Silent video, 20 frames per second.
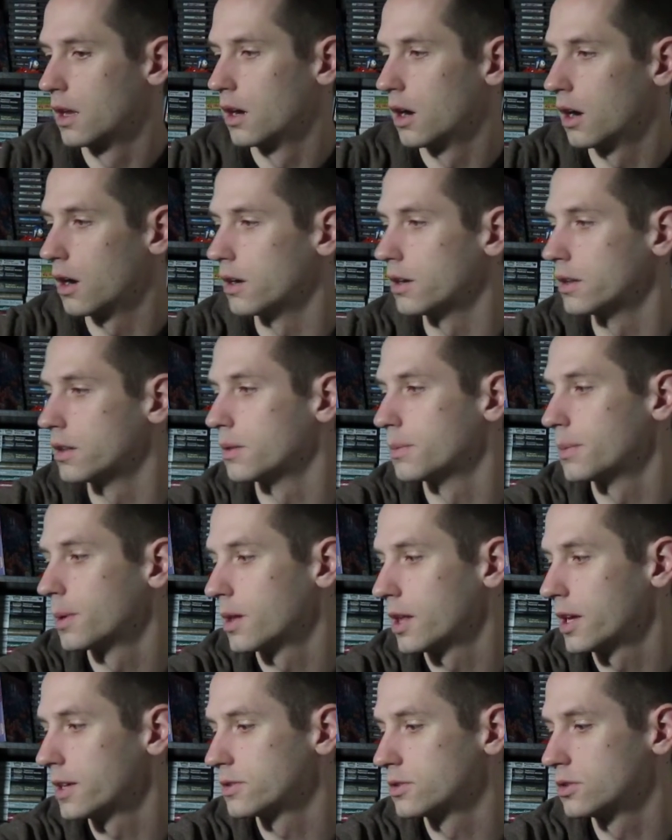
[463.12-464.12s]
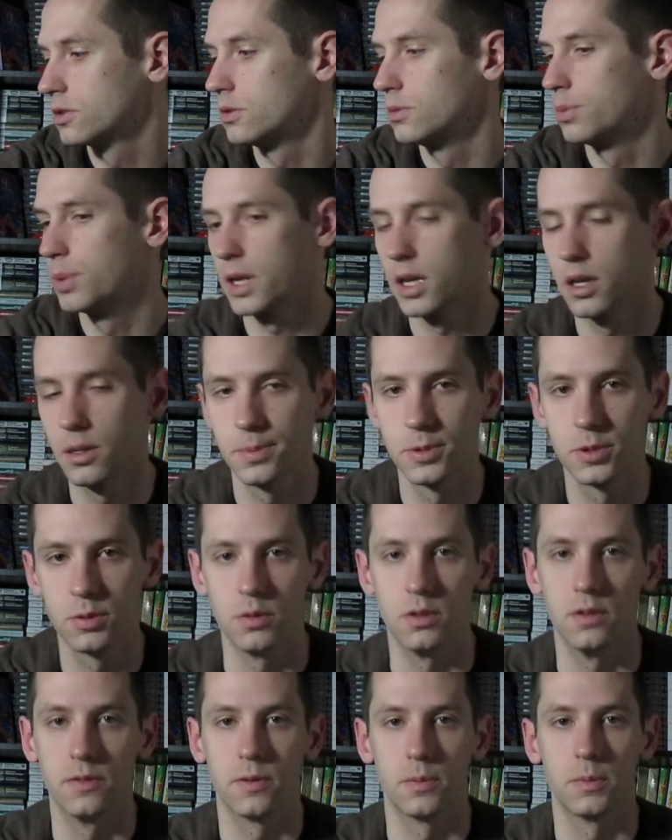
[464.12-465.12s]
Alright, and then the last 2 pickups
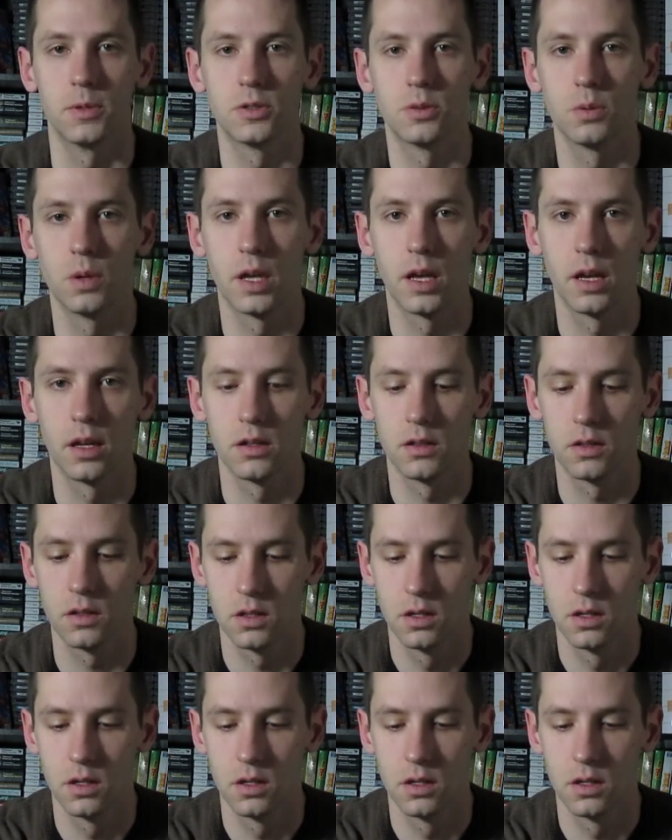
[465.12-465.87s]
were from this weekend.